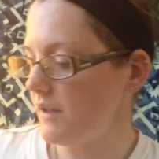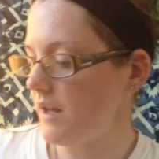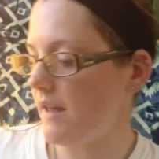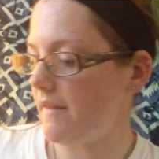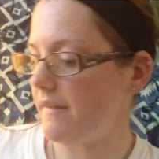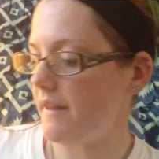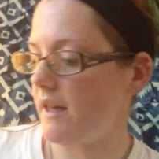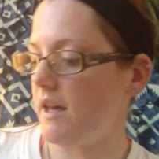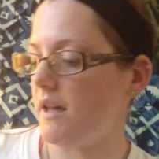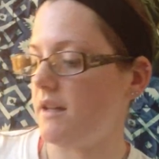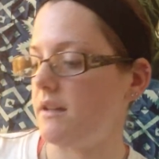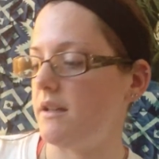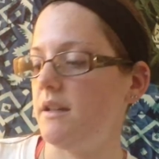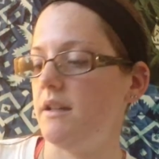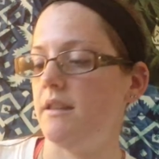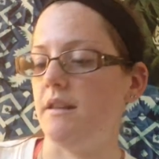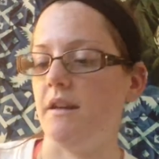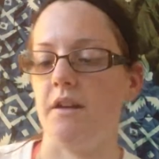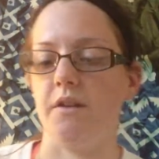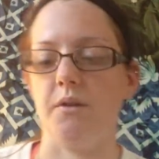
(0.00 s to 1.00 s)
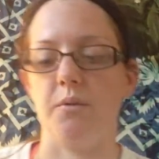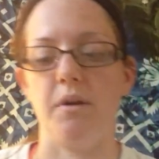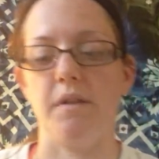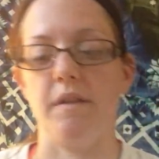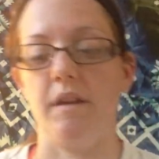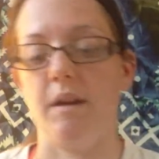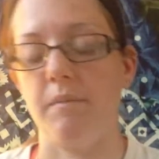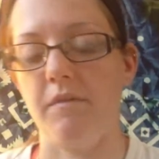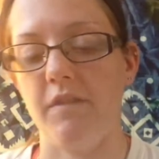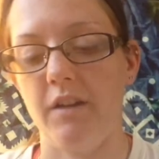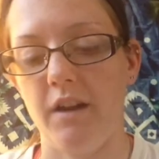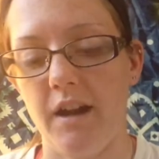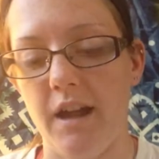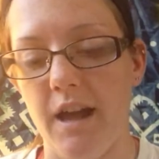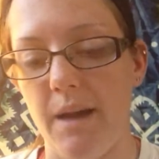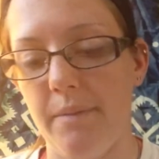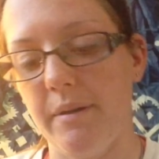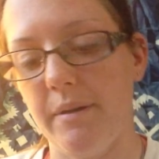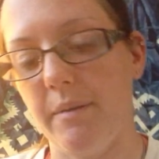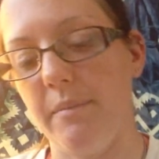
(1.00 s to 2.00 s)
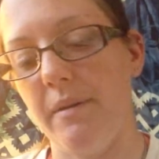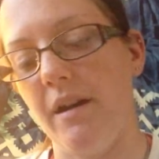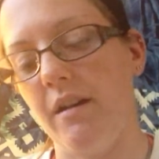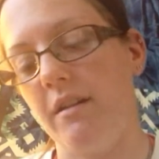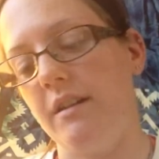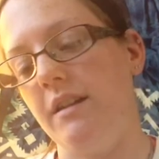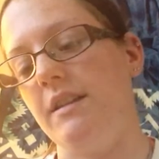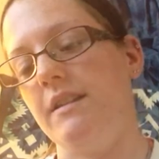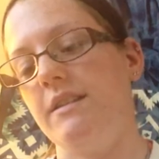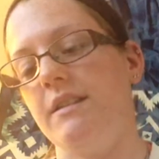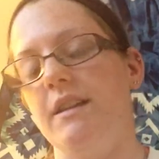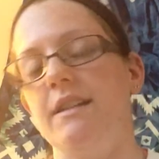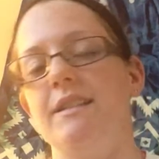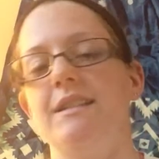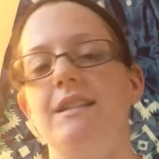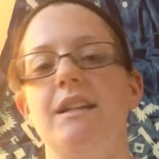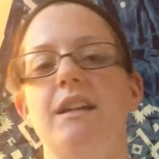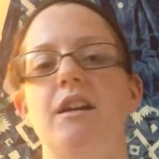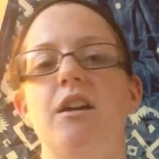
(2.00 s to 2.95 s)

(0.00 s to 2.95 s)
And then the other one that I'm very happy about is Diddy